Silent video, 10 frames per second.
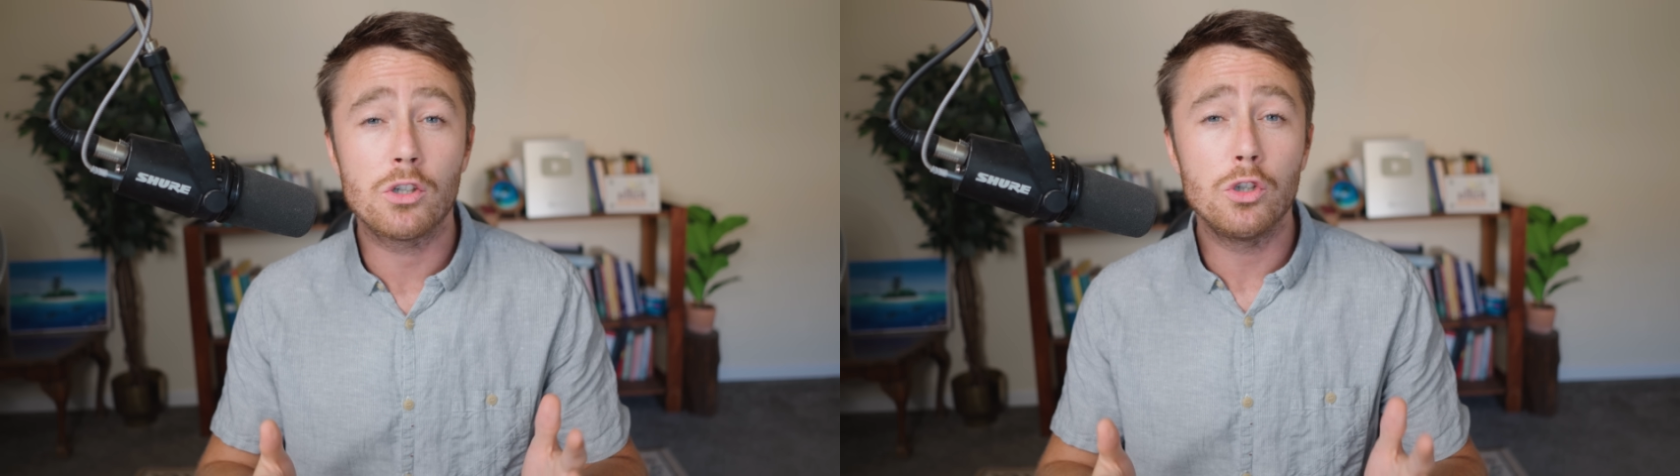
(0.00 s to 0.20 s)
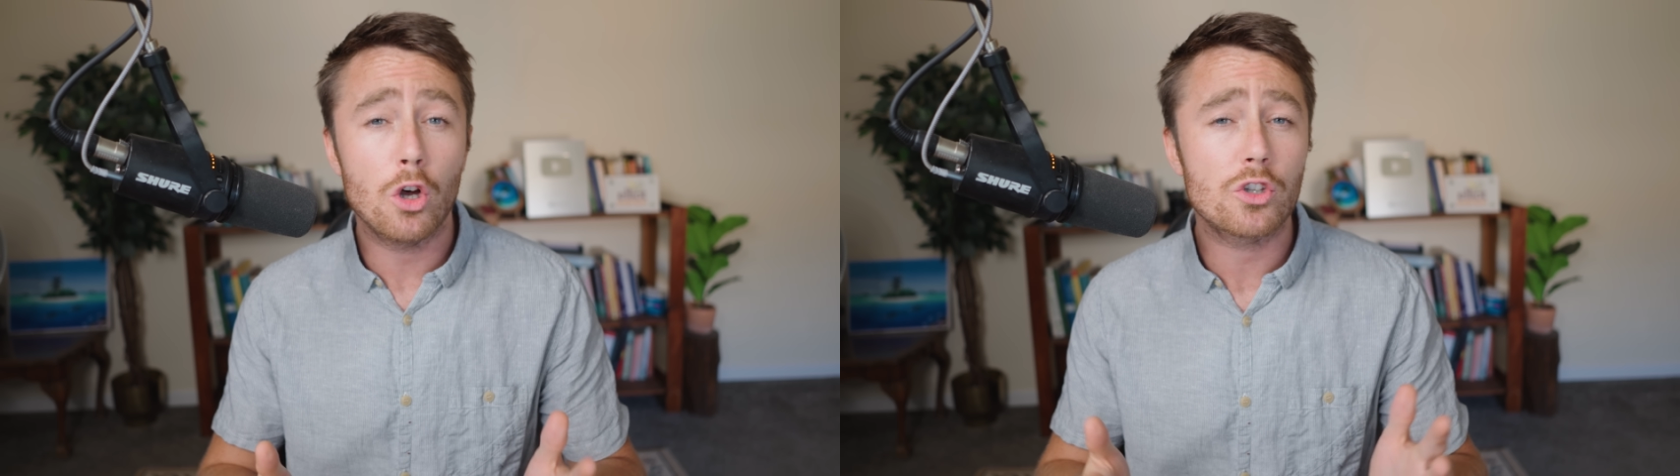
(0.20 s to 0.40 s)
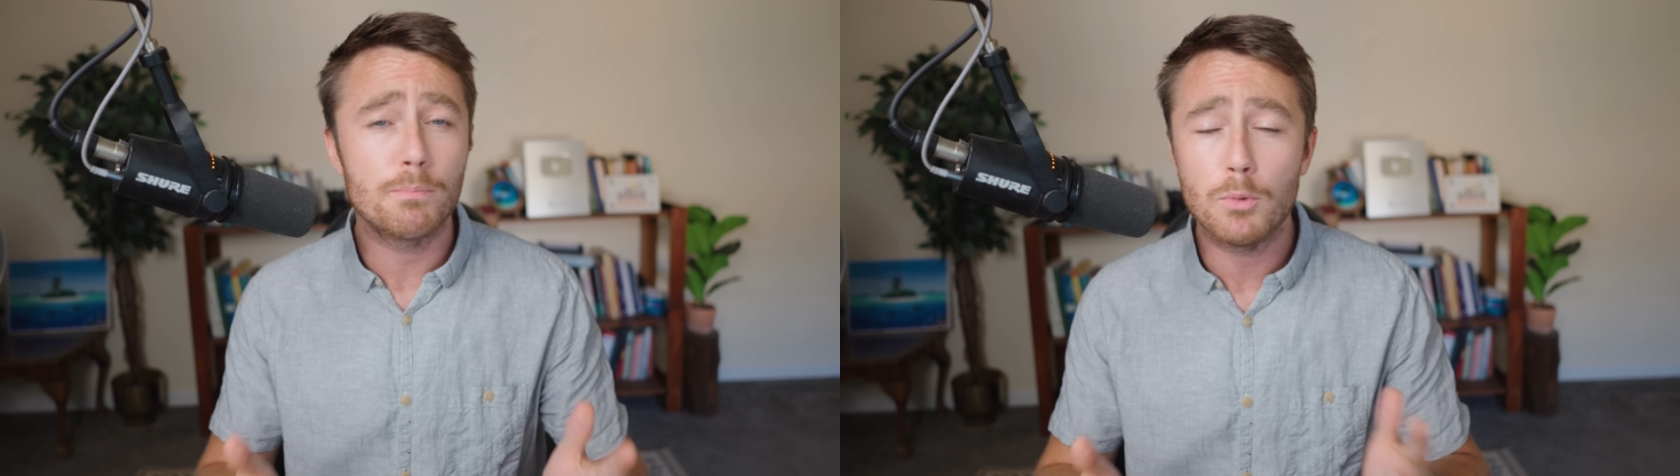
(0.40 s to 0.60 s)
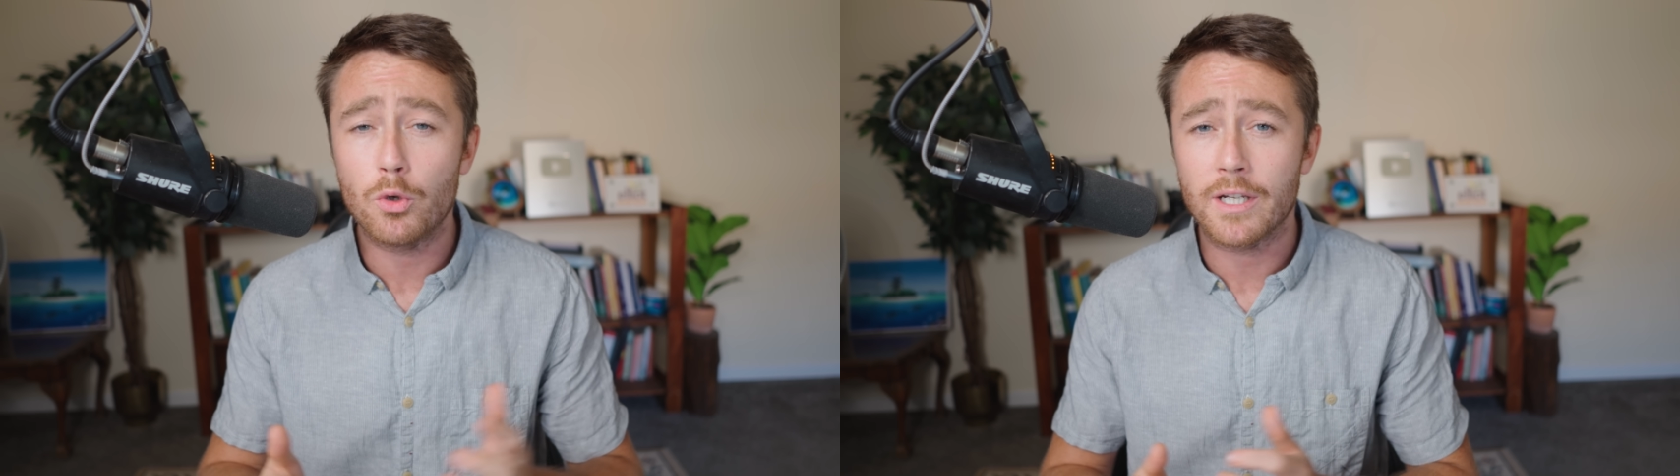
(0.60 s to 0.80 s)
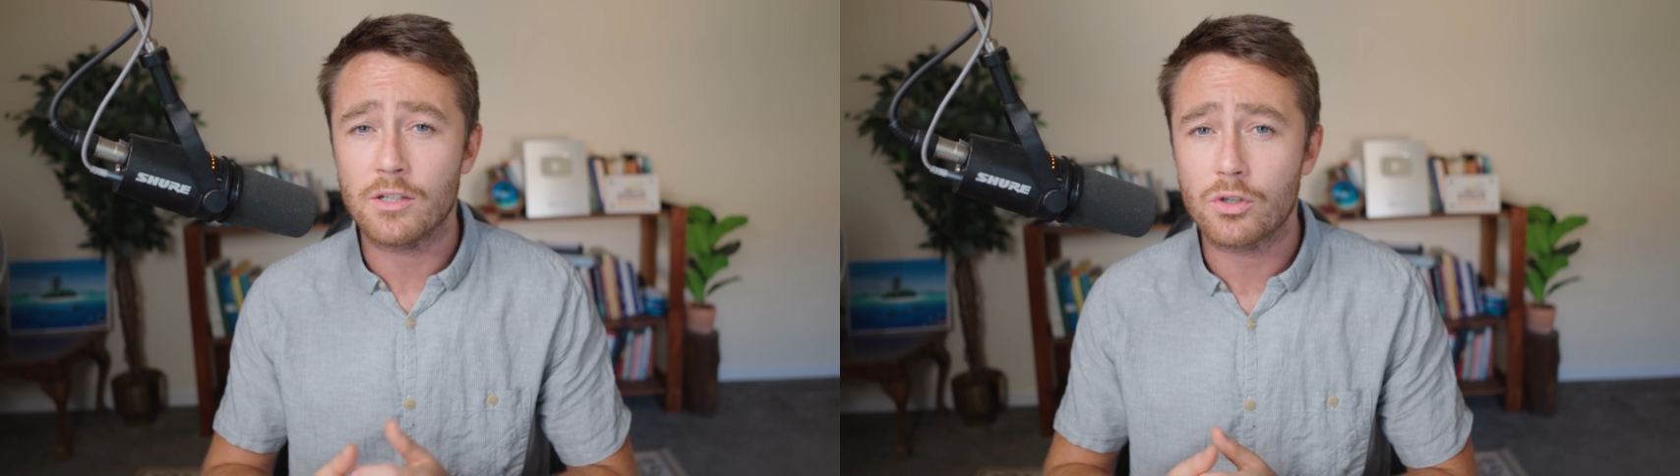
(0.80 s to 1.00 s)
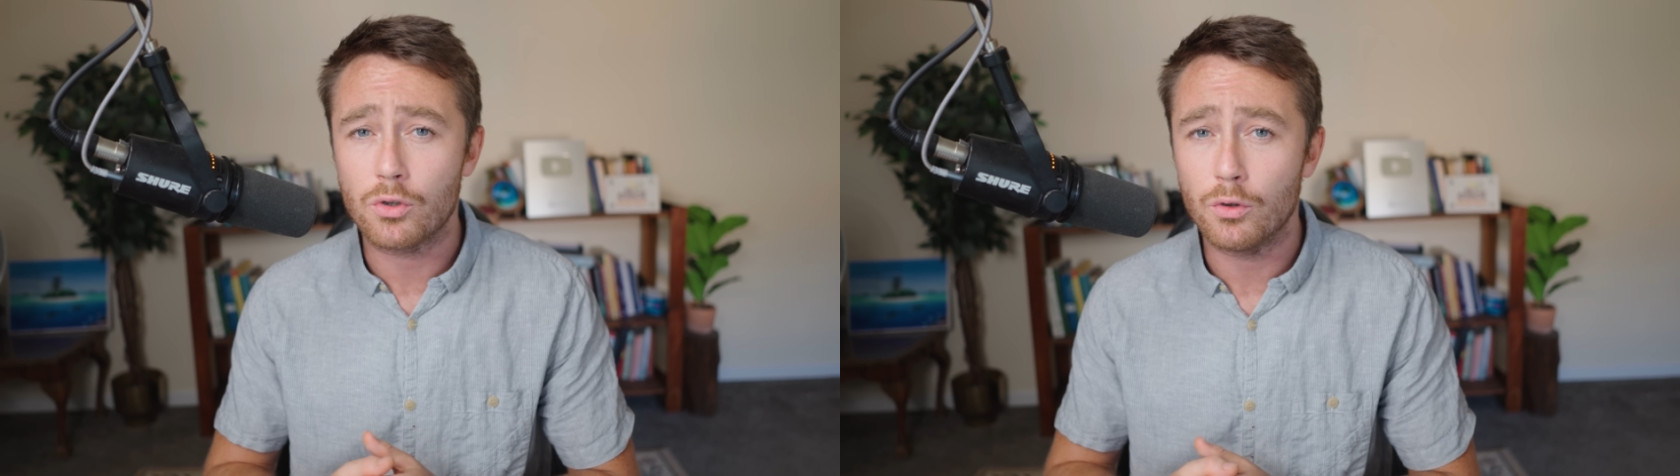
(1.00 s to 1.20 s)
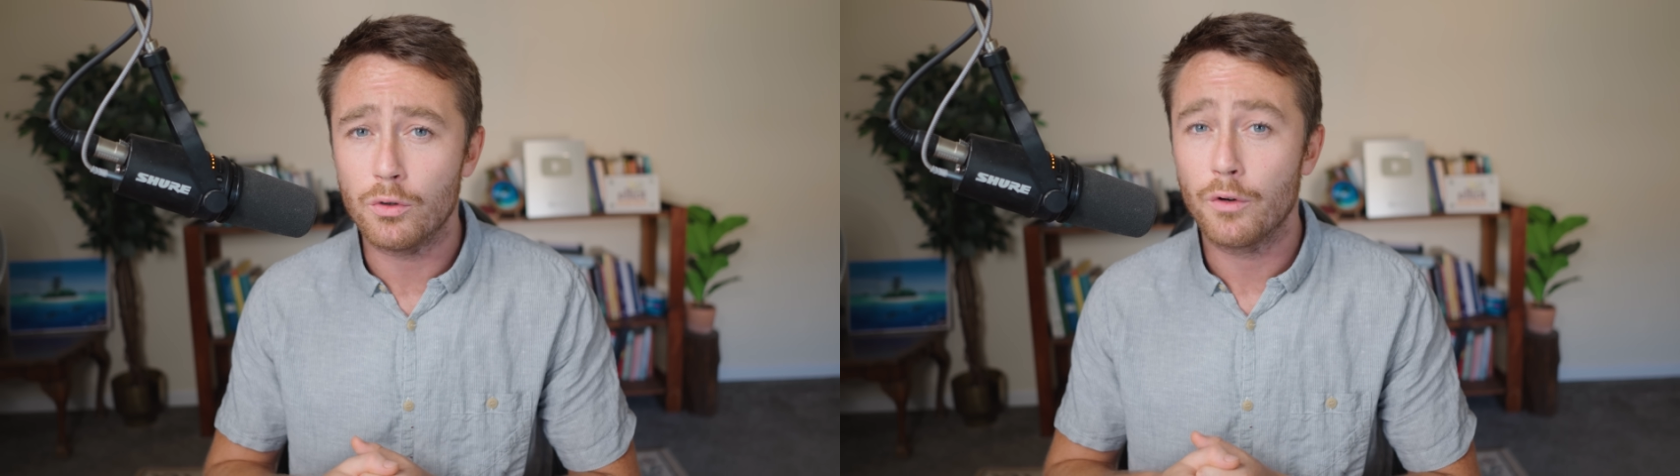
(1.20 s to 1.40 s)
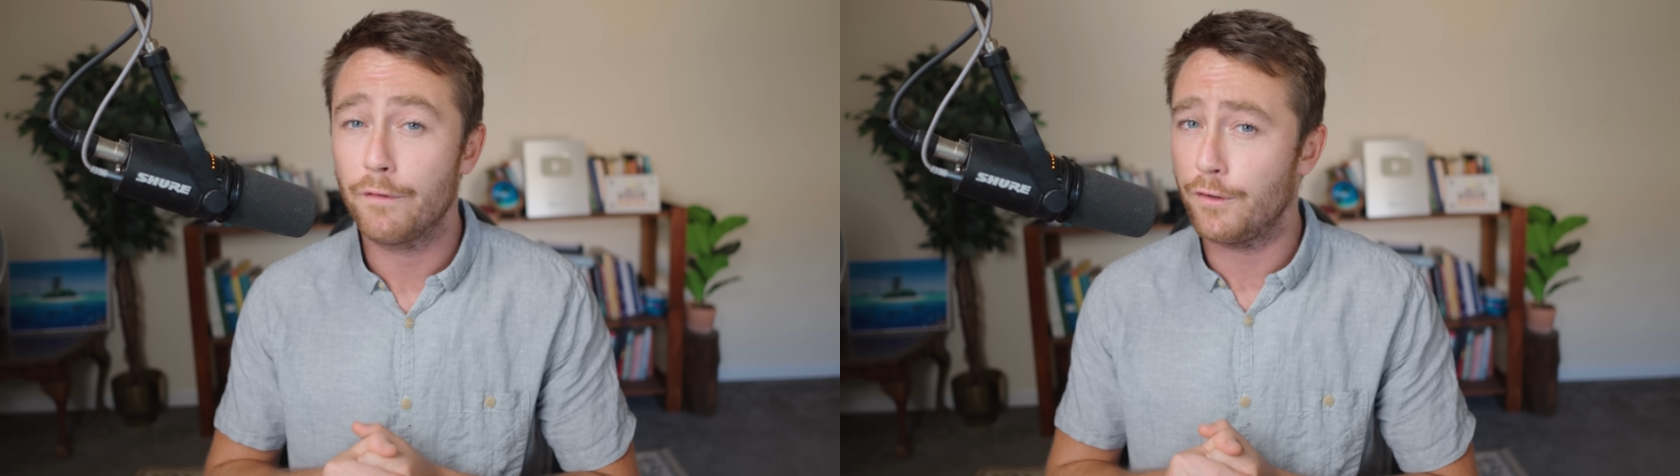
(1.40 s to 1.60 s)
lots more in
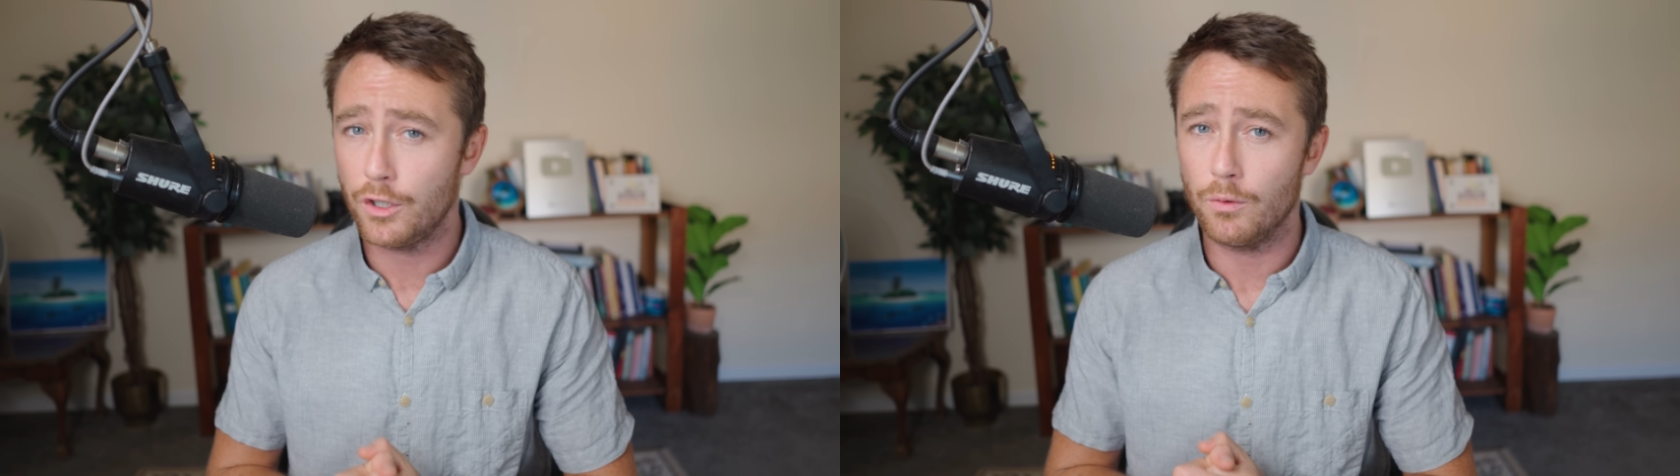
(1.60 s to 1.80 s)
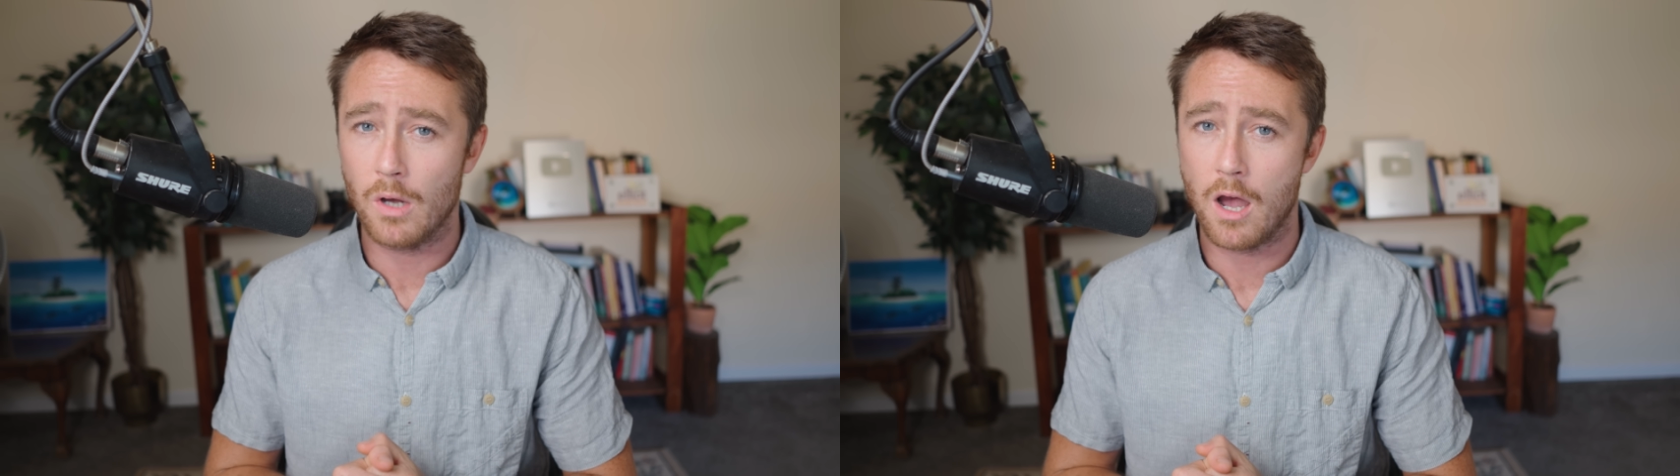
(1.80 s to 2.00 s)
store for you